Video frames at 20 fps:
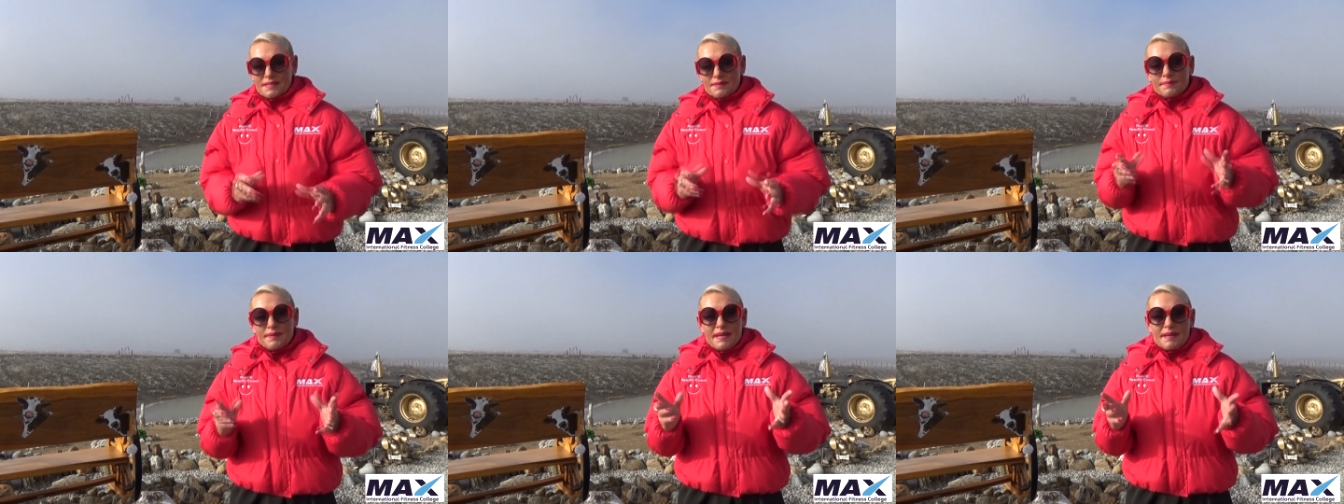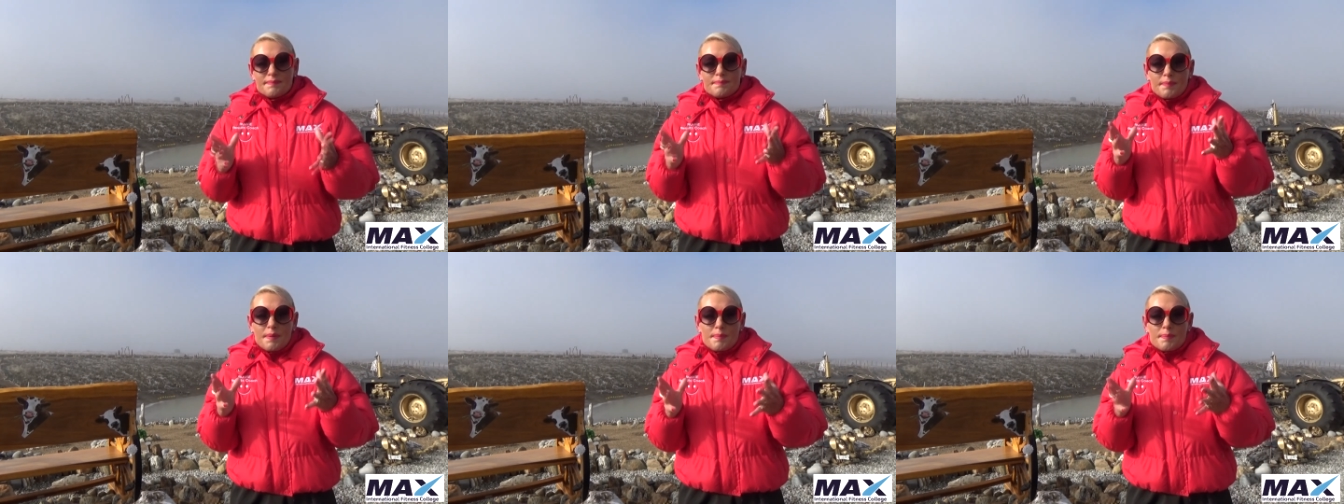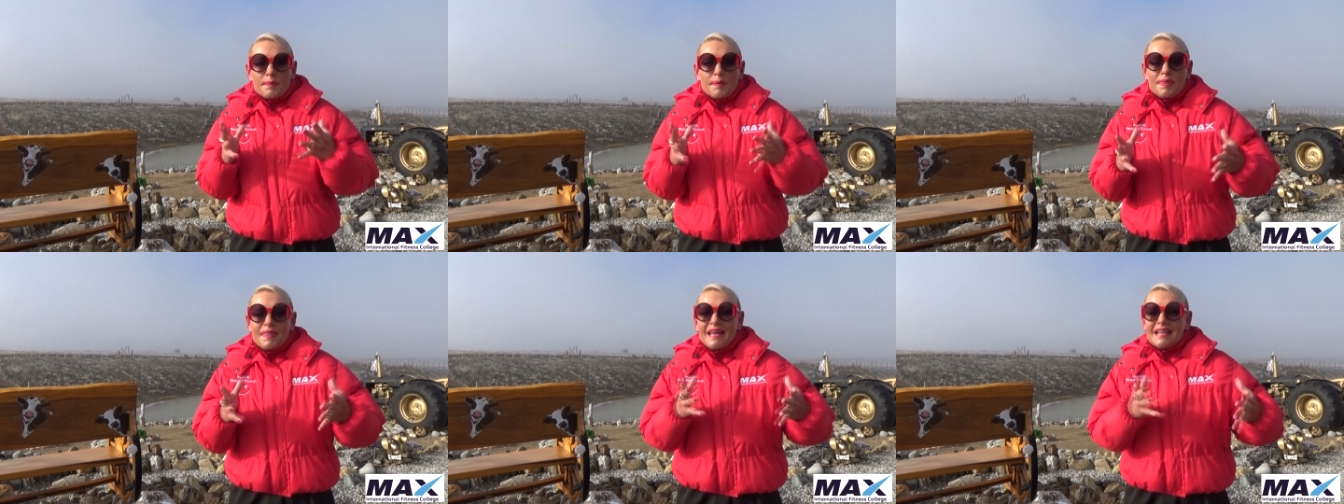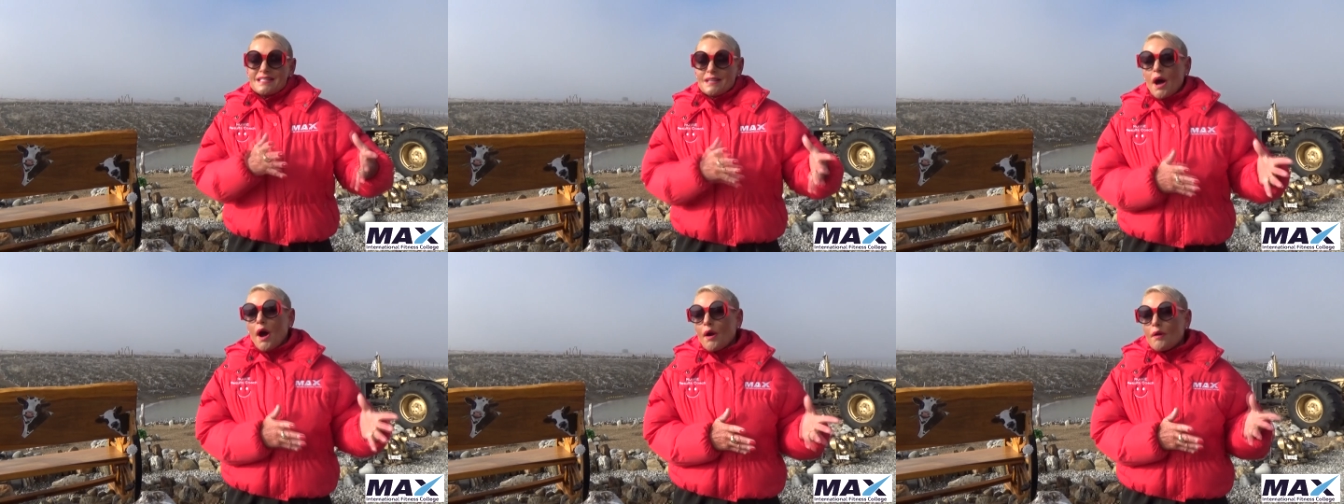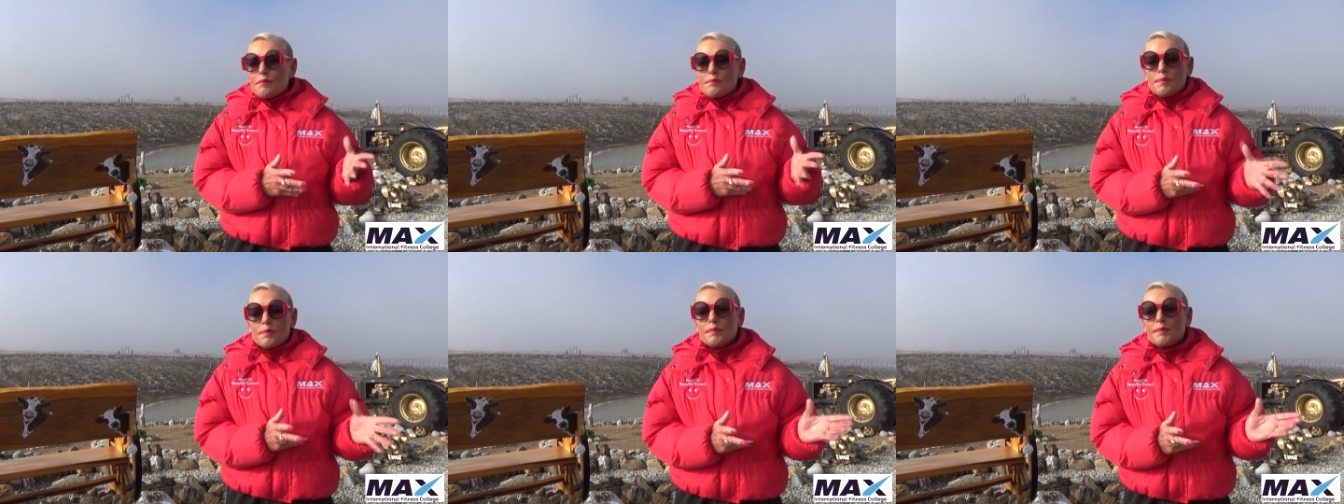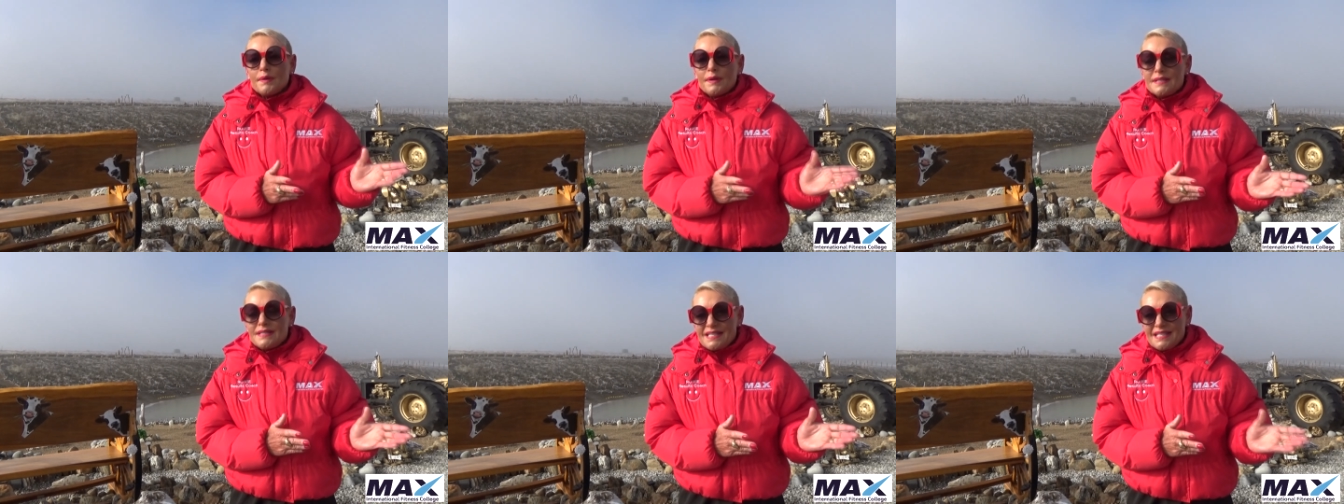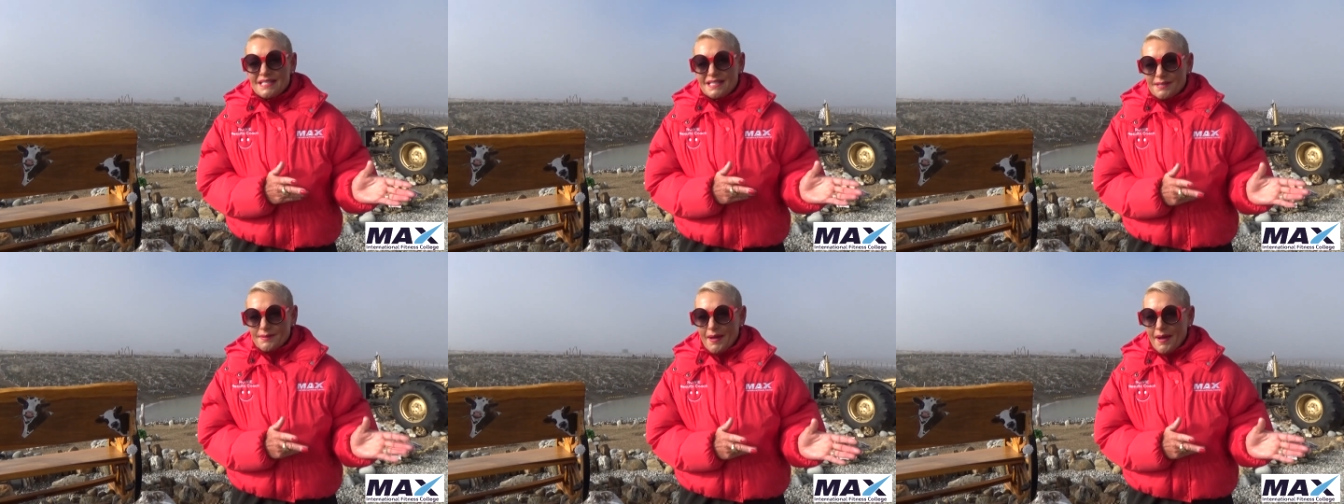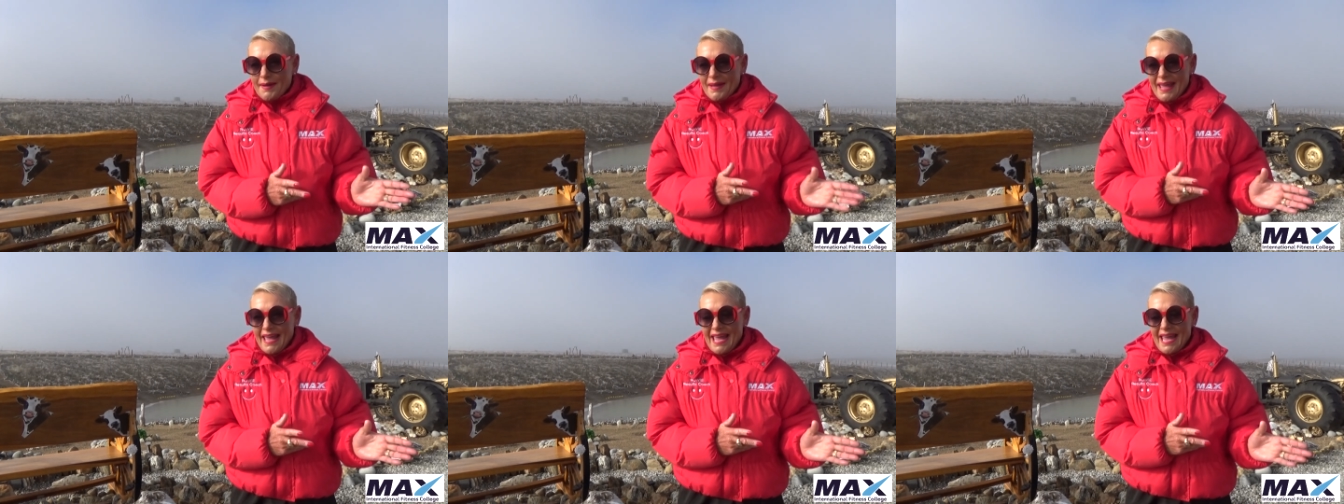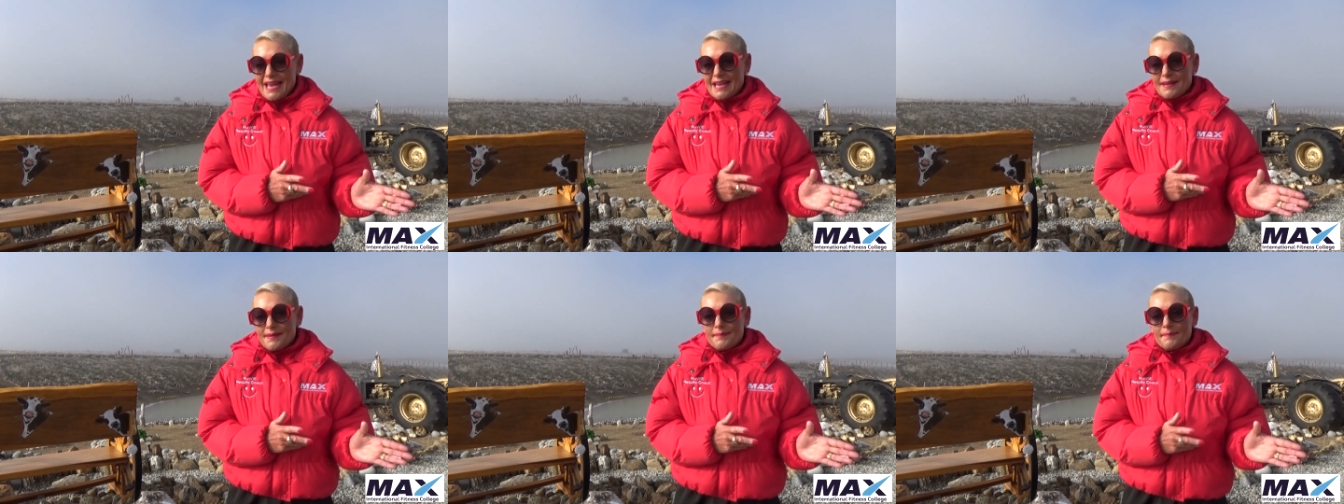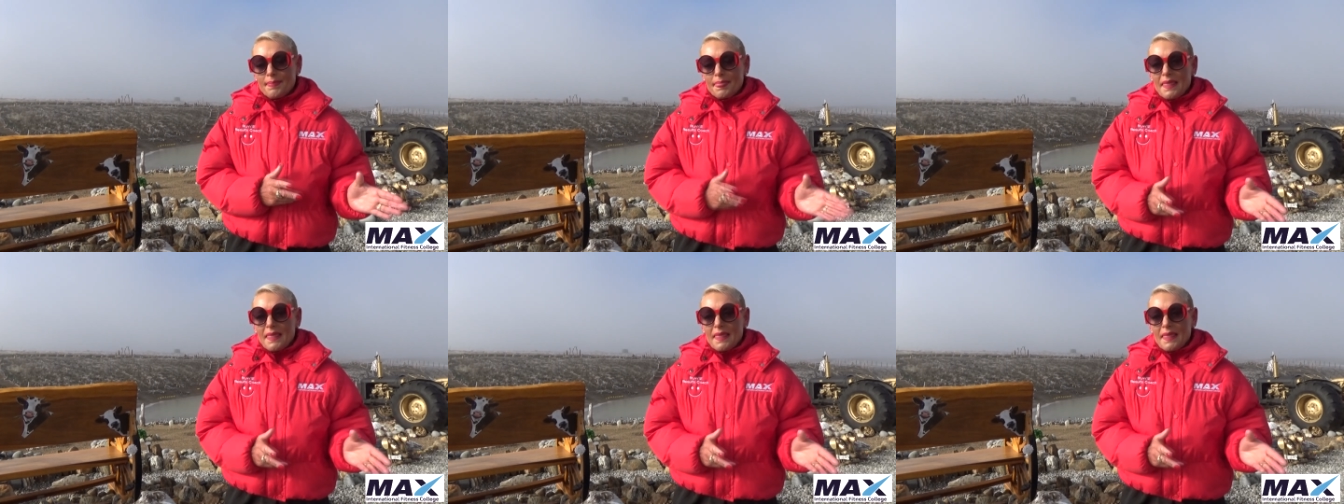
And we, we put these horrible words into our head.